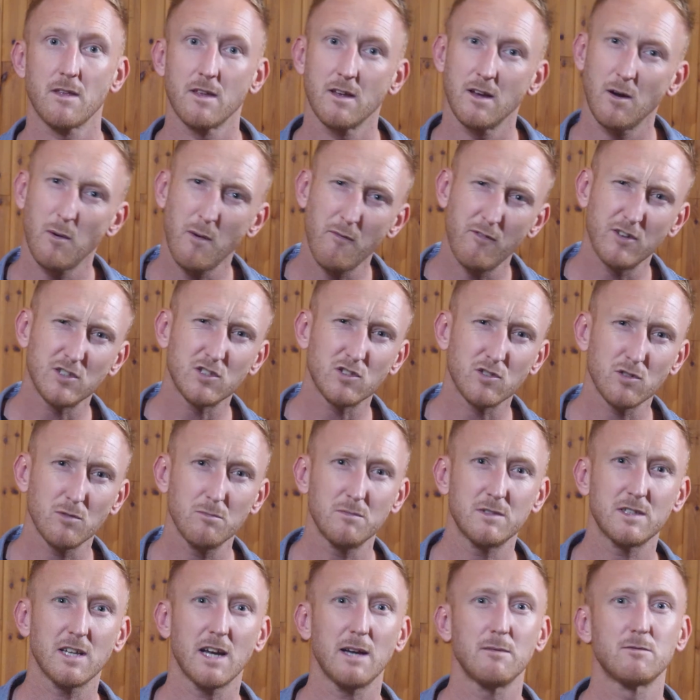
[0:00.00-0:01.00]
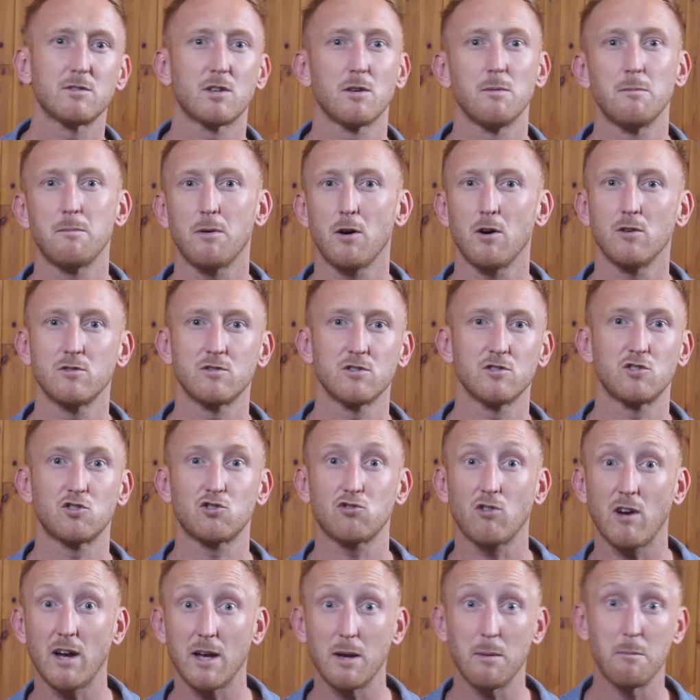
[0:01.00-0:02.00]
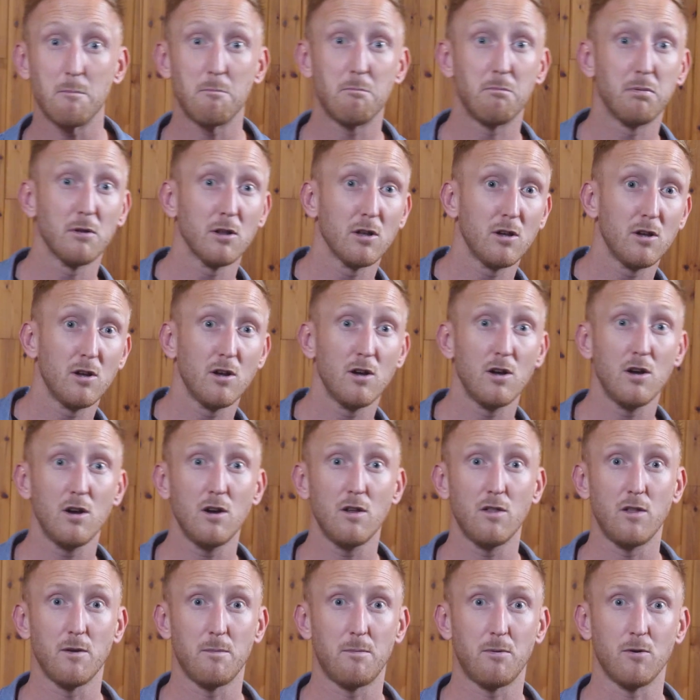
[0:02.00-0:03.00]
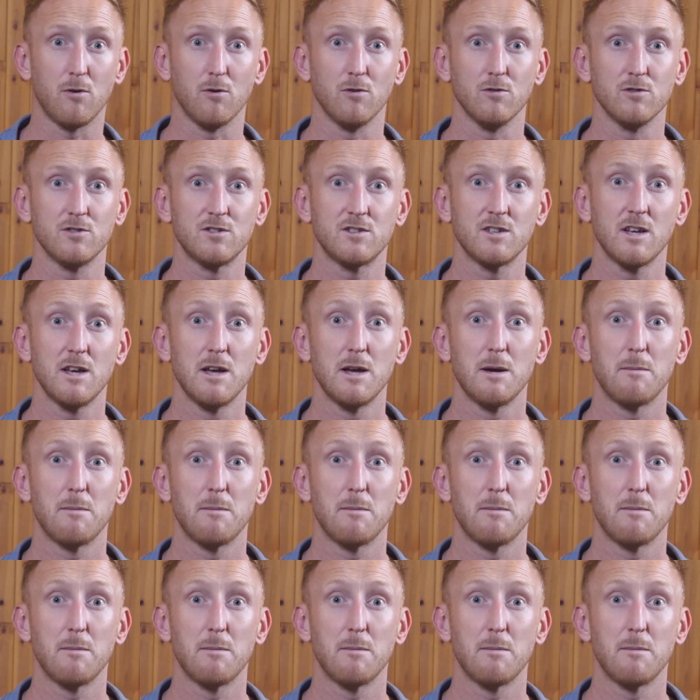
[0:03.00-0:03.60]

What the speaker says: However, sometimes composers try and blur the pulse